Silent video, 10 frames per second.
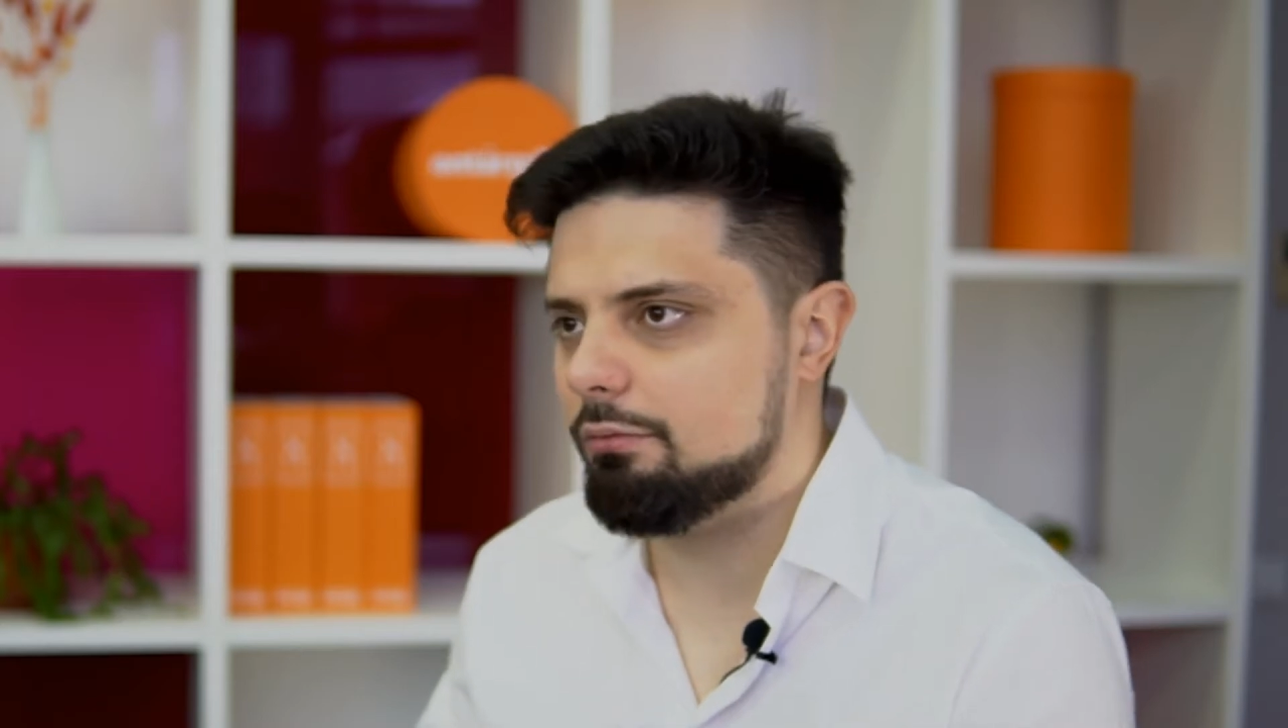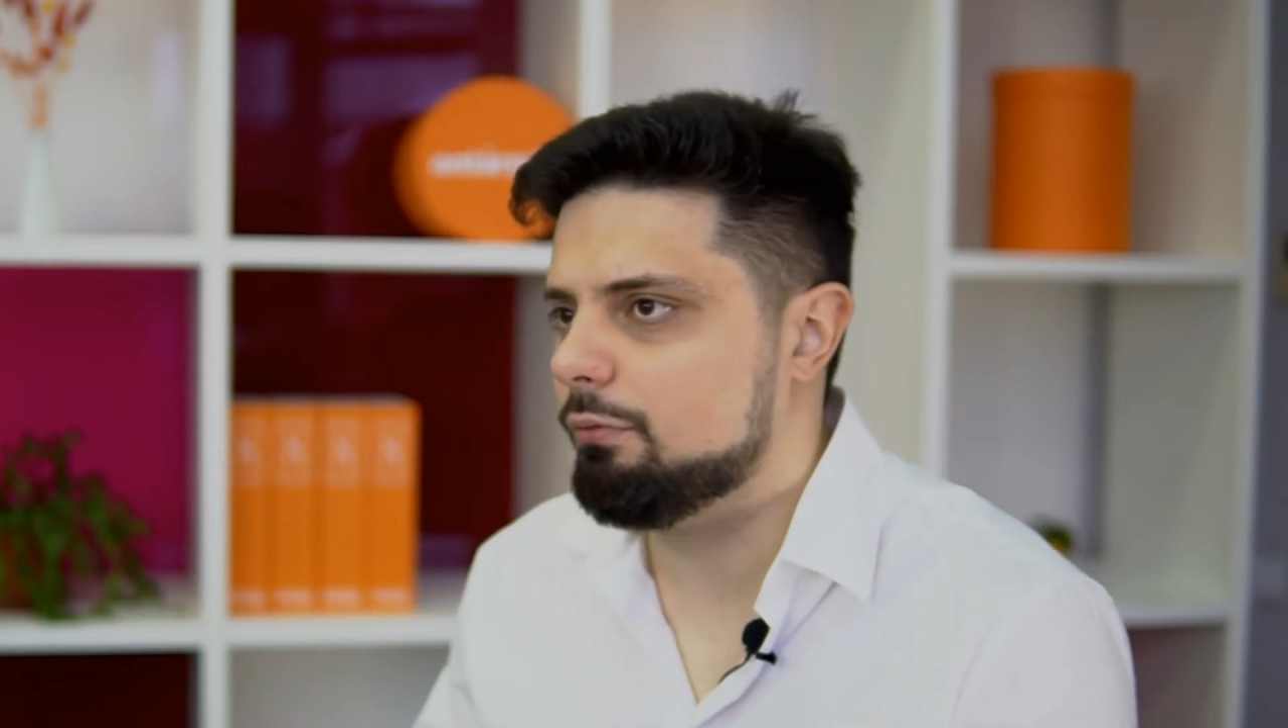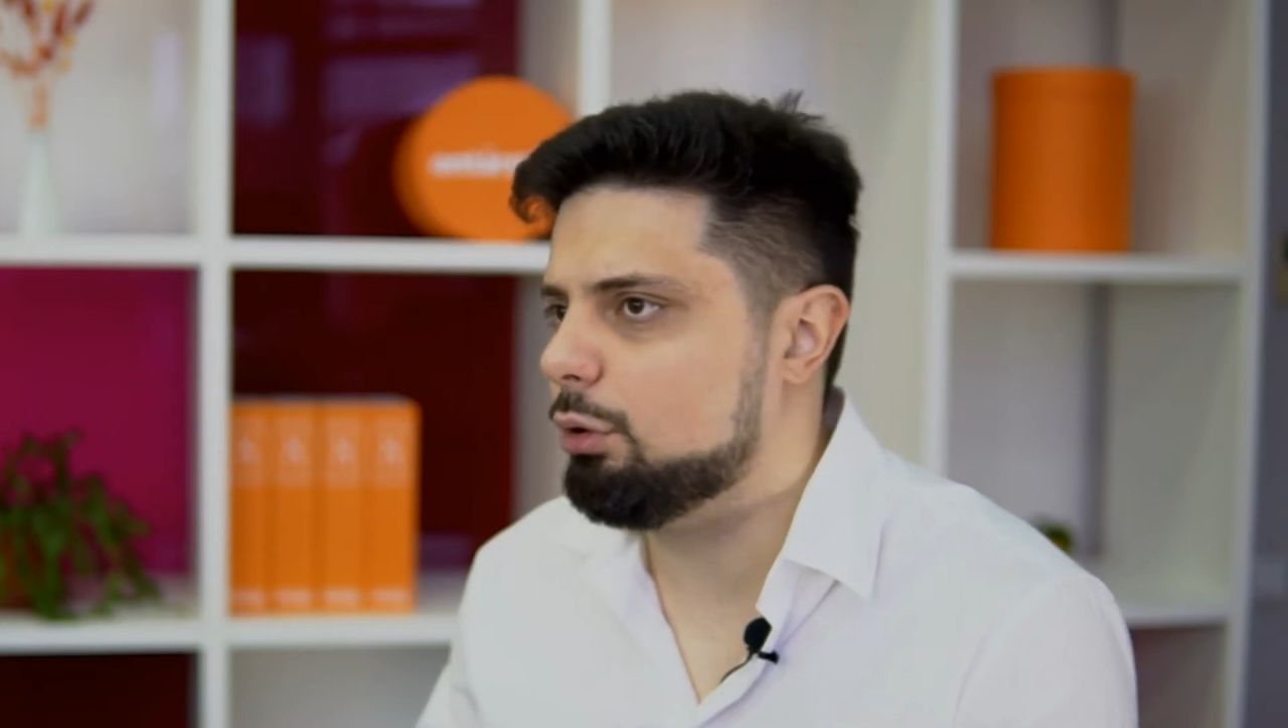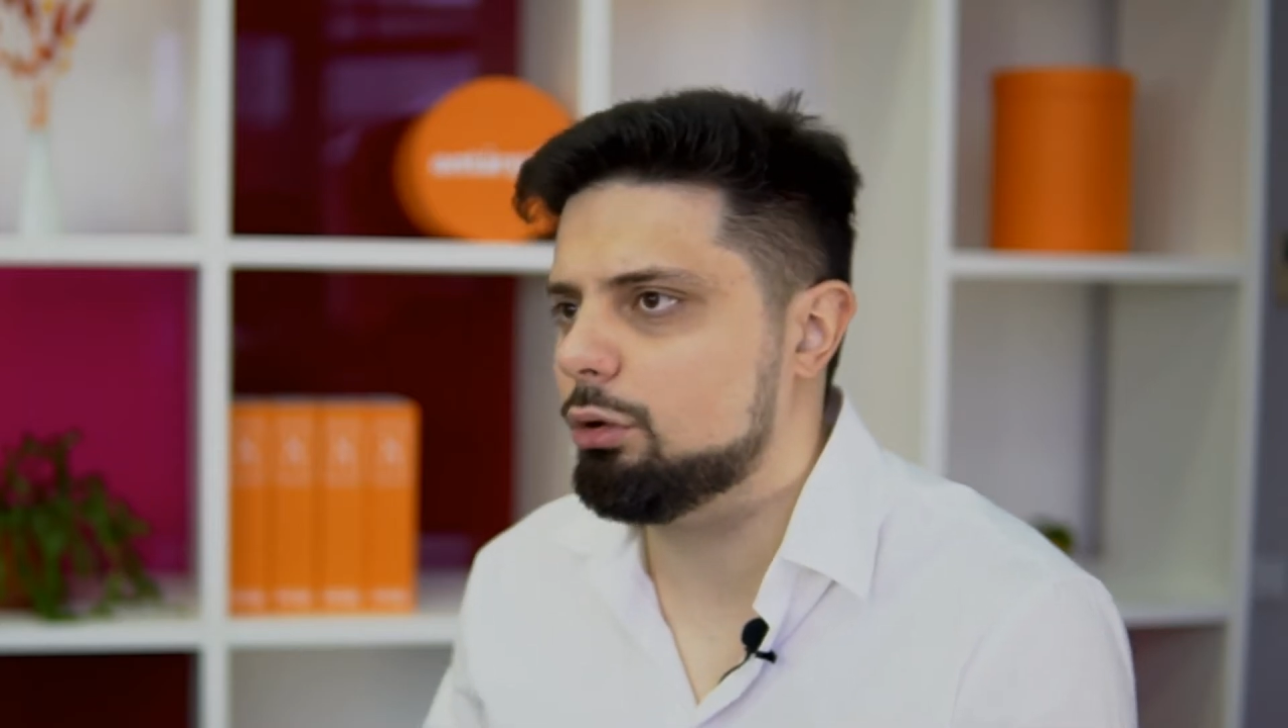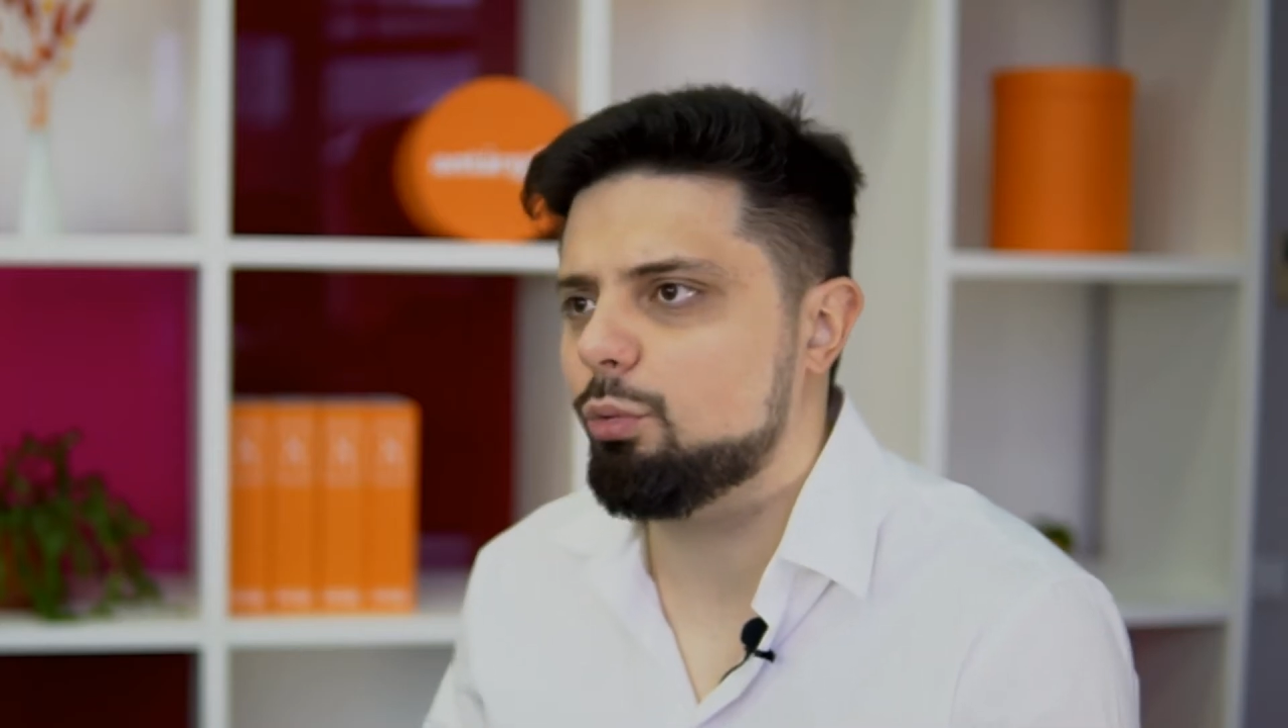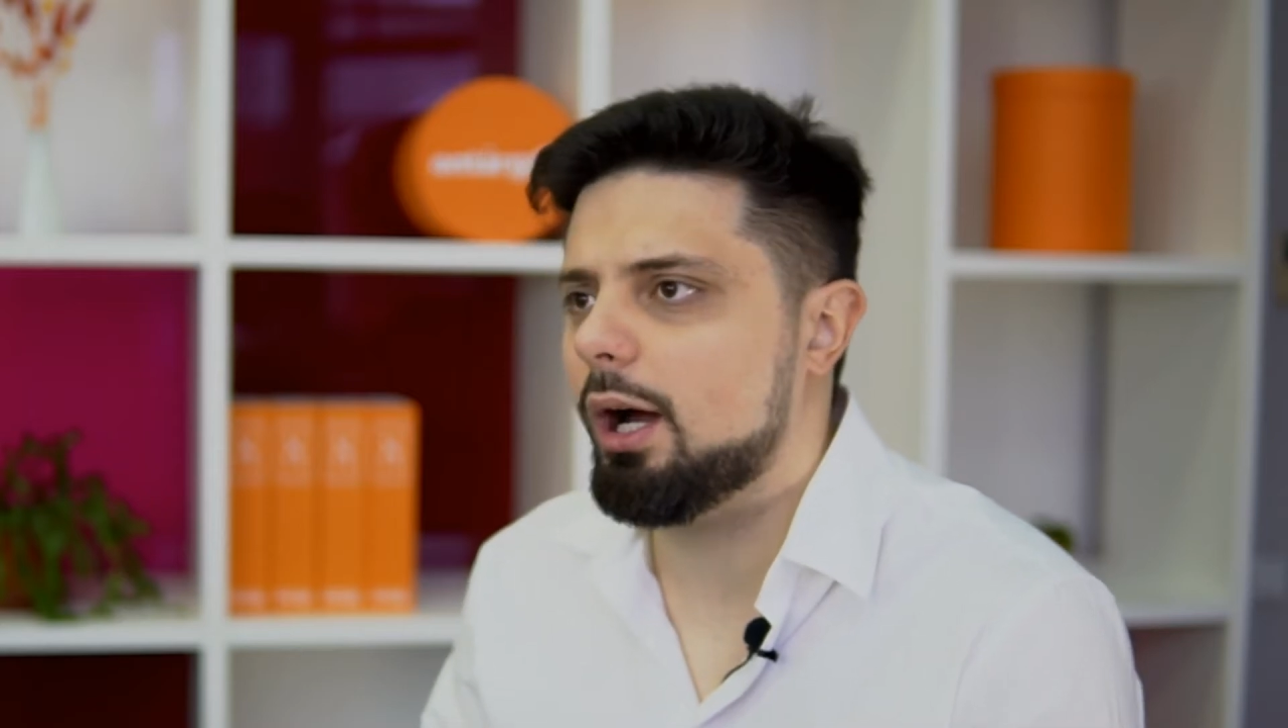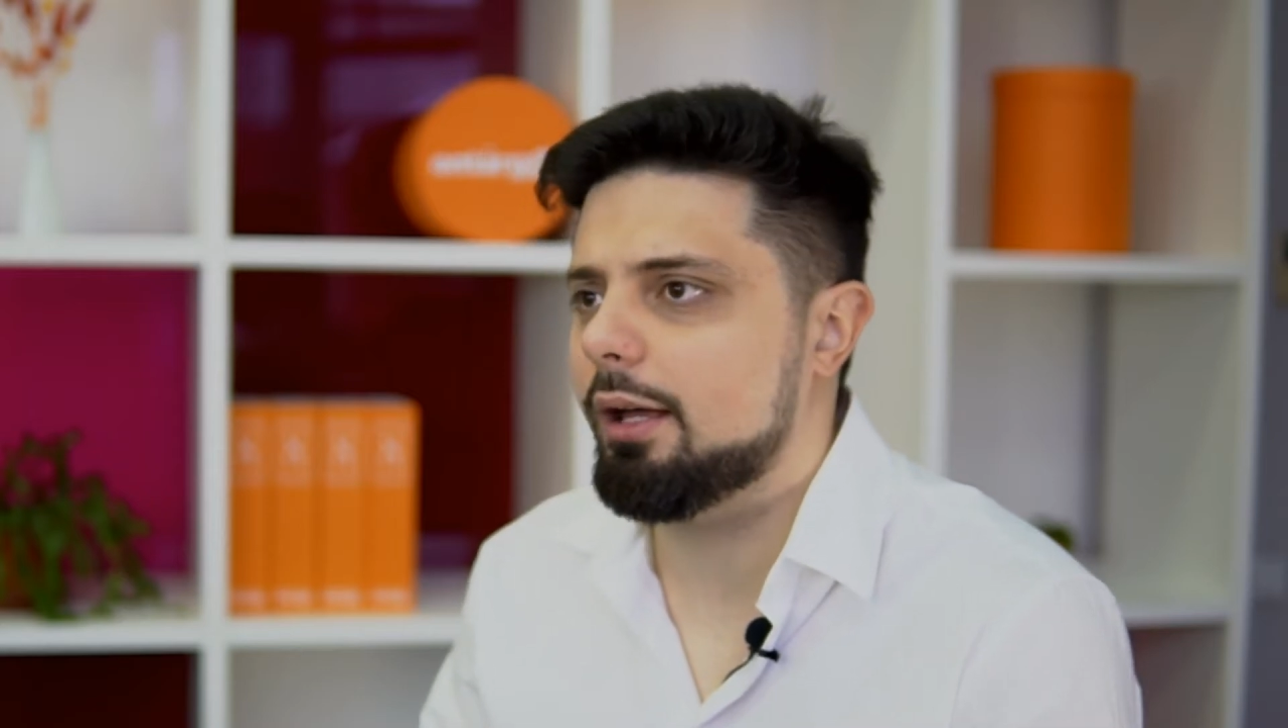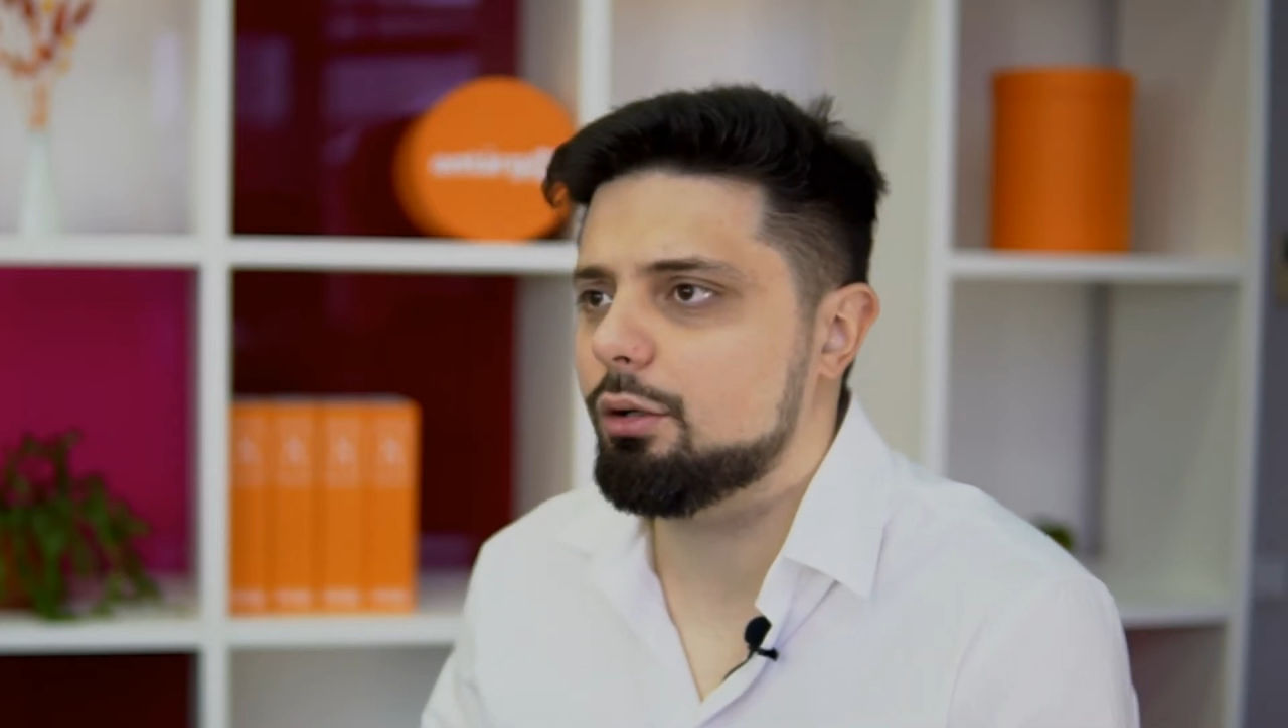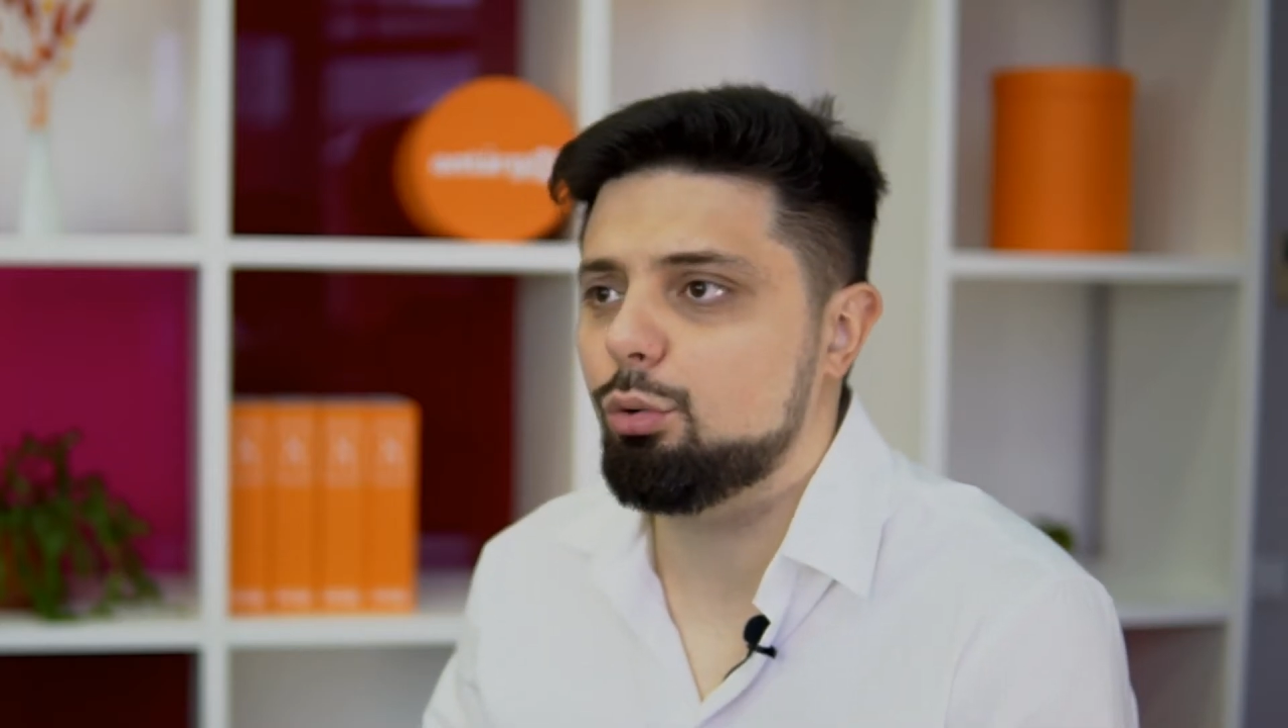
worldwide